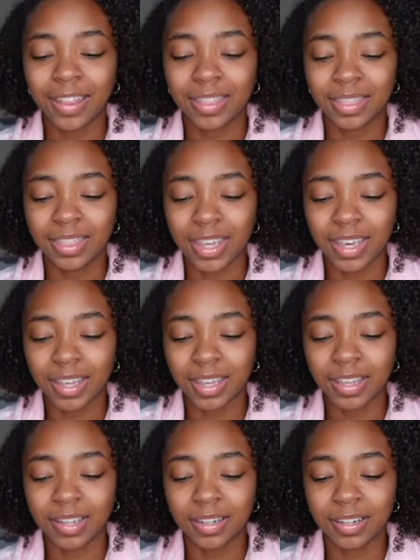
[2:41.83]
and
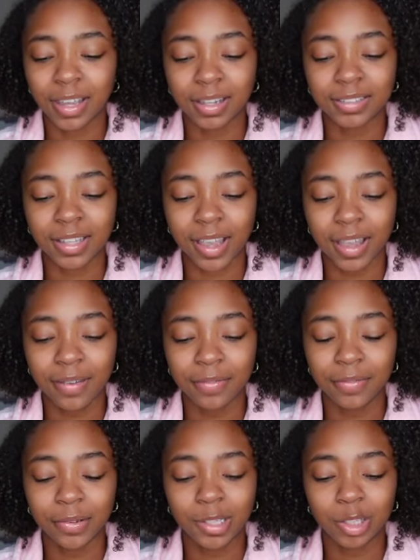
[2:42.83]
then next I have
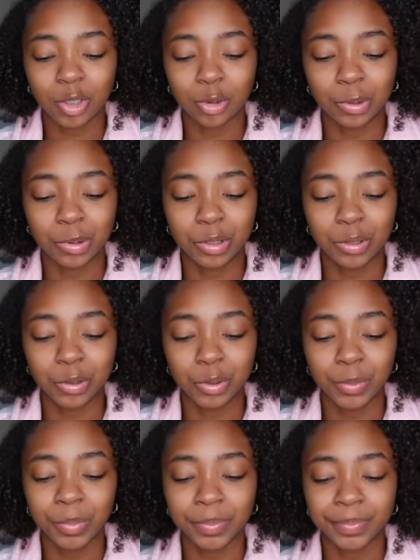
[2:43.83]
YouTube